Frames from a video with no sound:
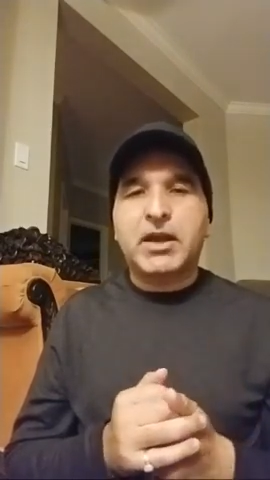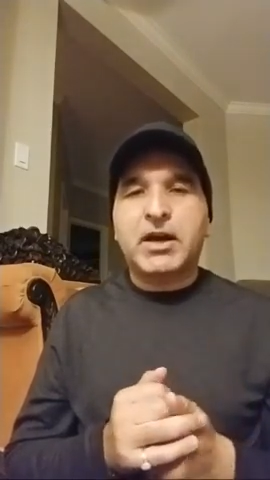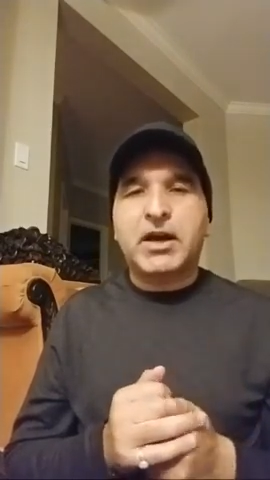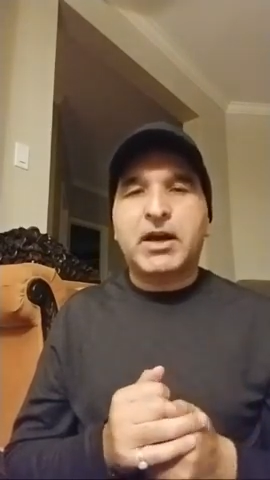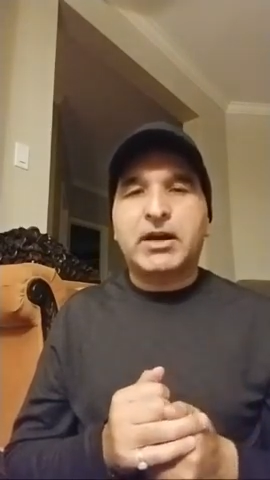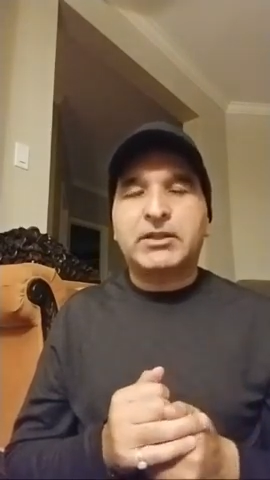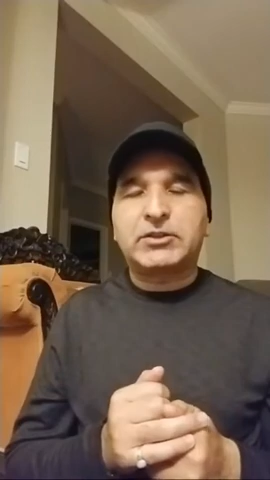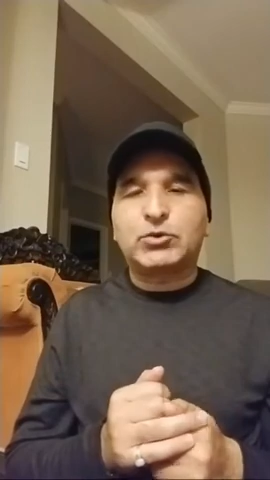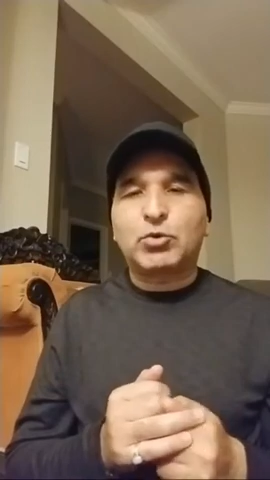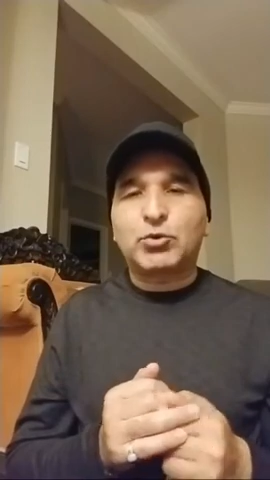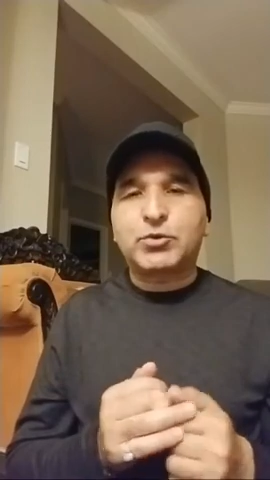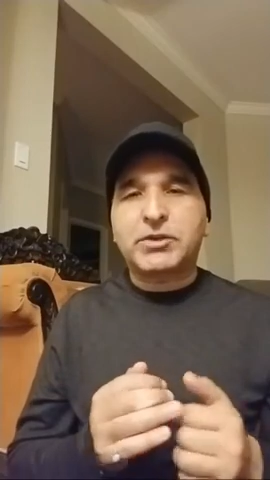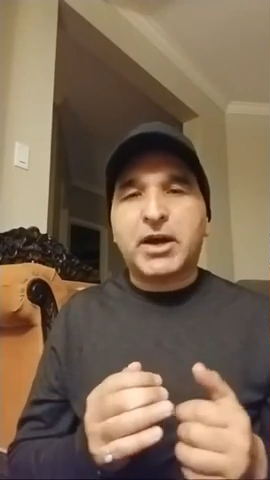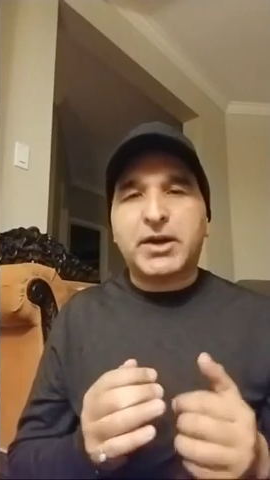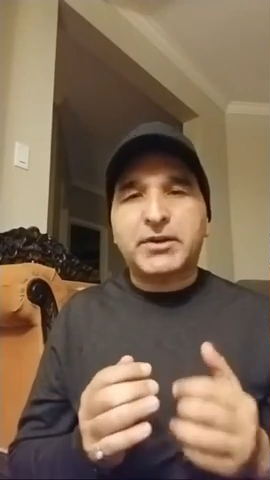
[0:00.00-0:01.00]

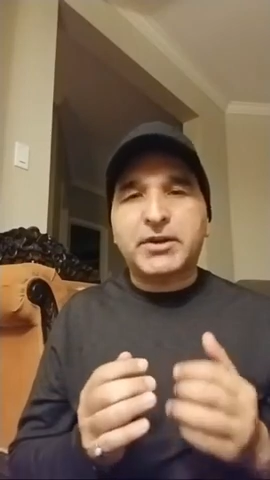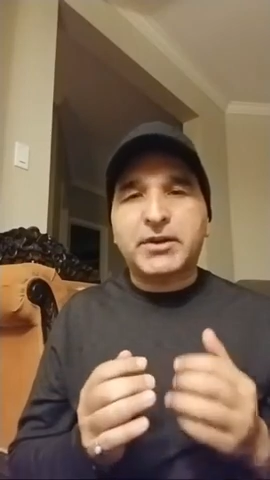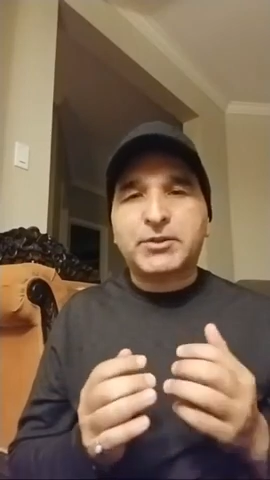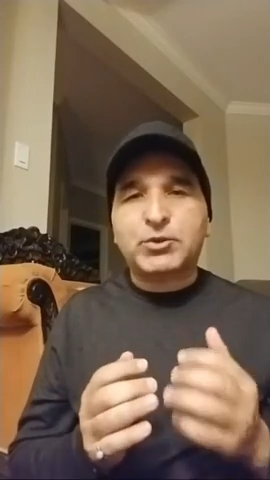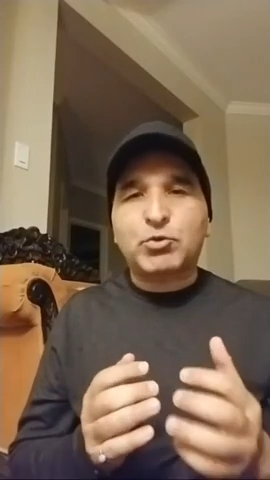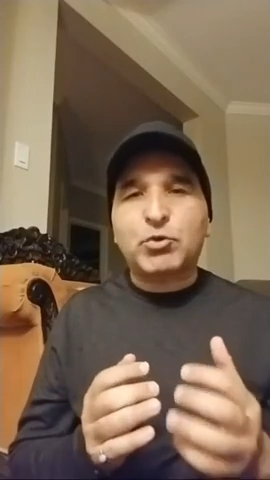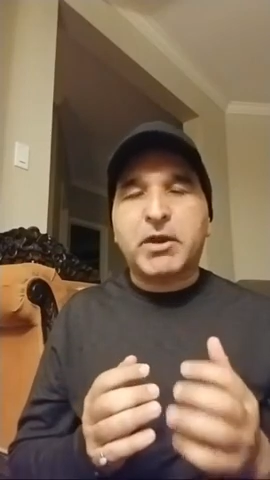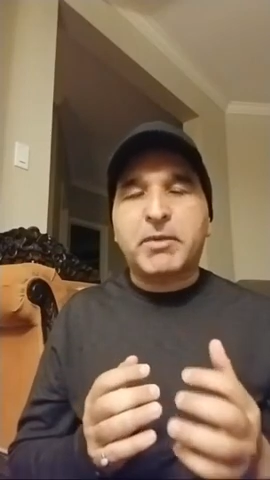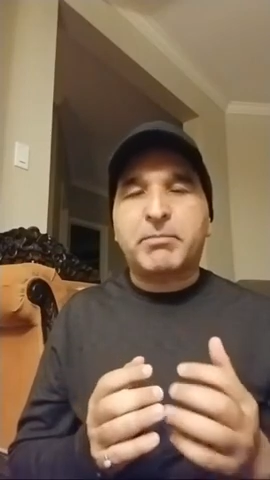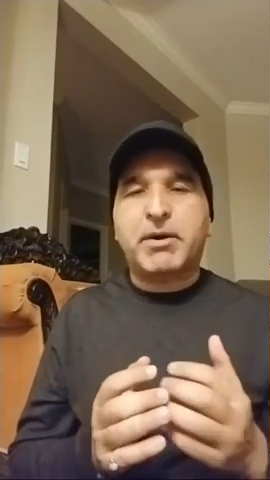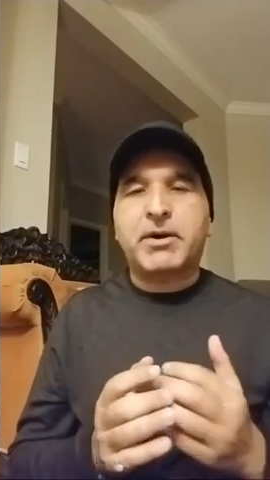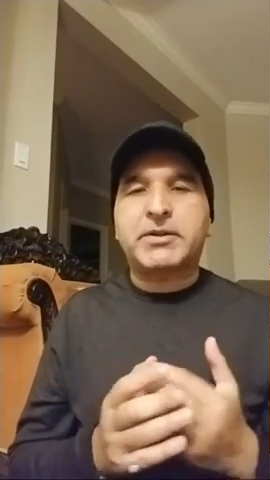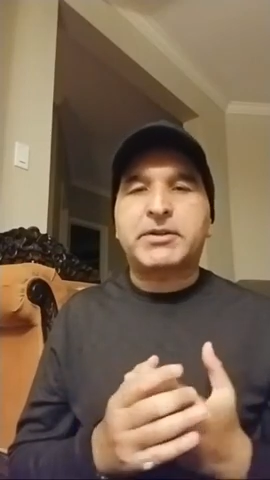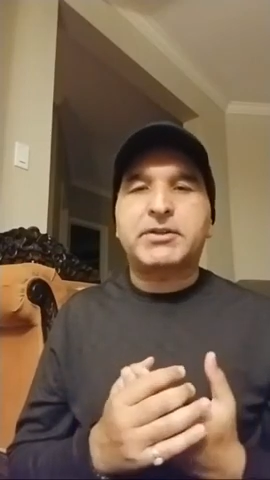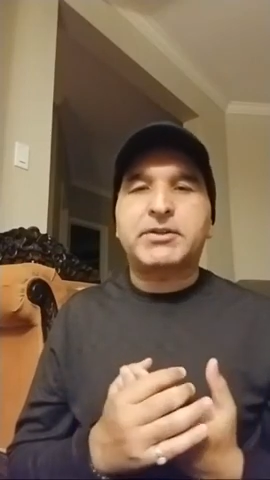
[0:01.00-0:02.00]
those are not so
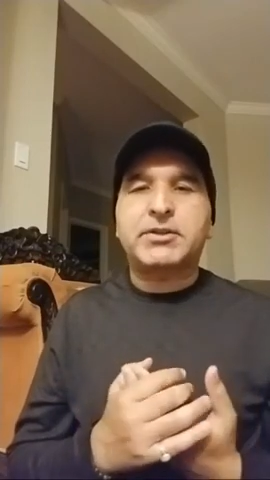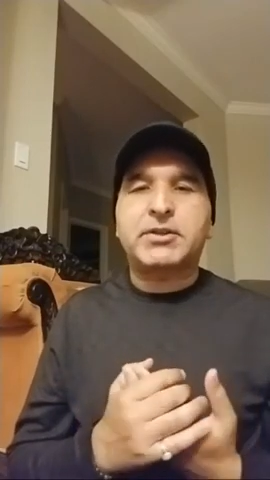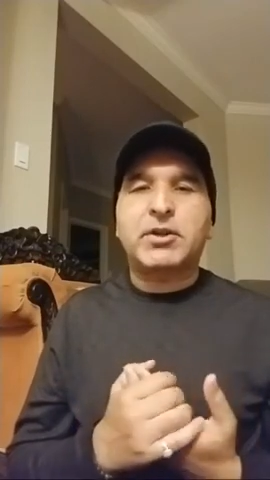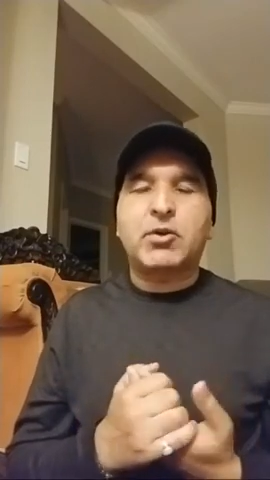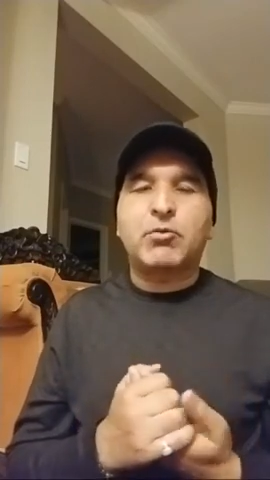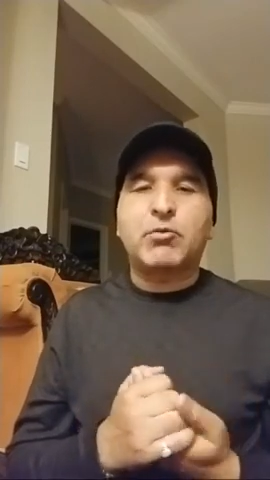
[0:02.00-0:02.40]
important